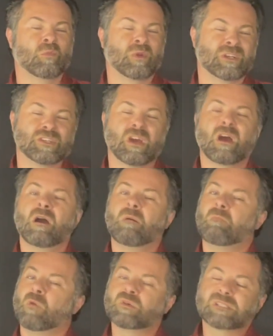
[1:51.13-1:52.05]
which
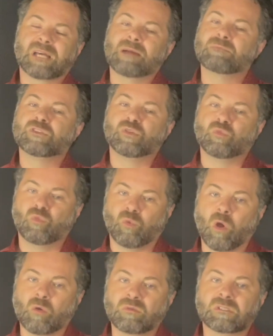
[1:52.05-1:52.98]
most times you
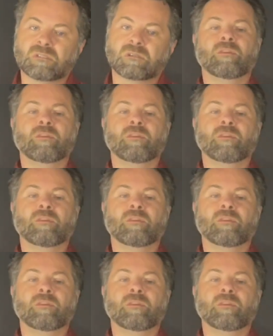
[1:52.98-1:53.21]
won't.